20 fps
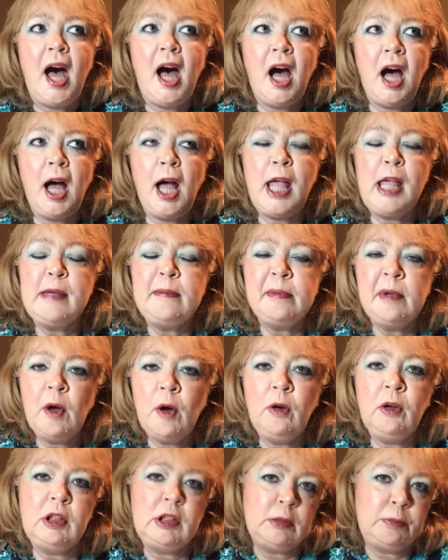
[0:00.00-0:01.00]
I am
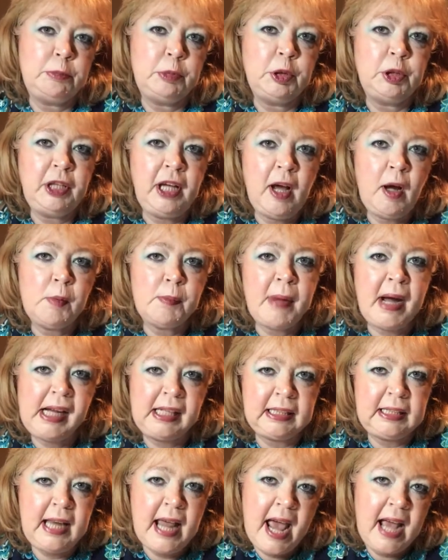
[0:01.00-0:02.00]
going to put out my
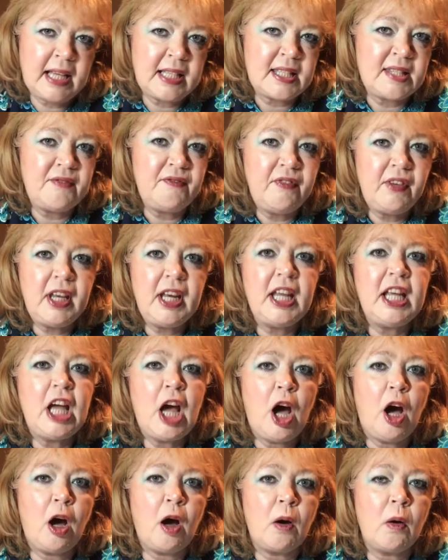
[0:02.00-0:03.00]
next
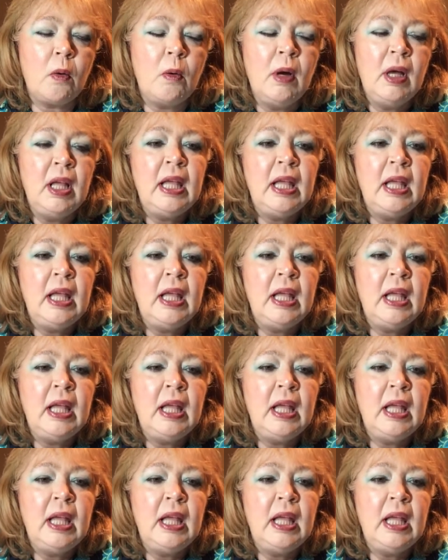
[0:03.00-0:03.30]
video